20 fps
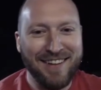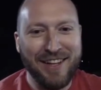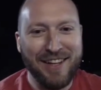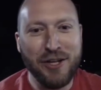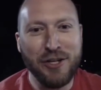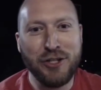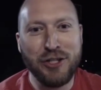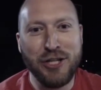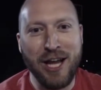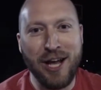
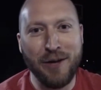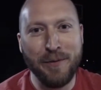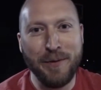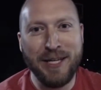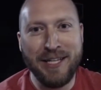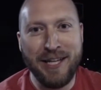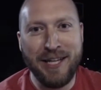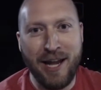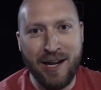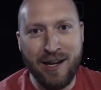He shall be
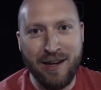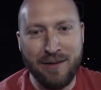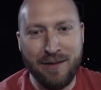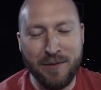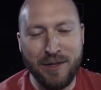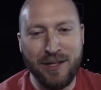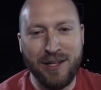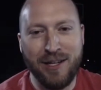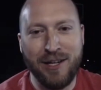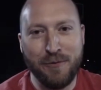
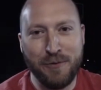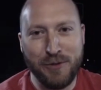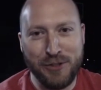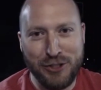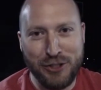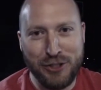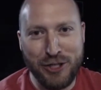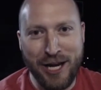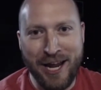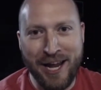named, and it was
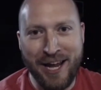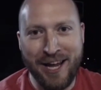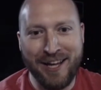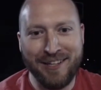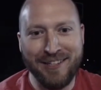Chad.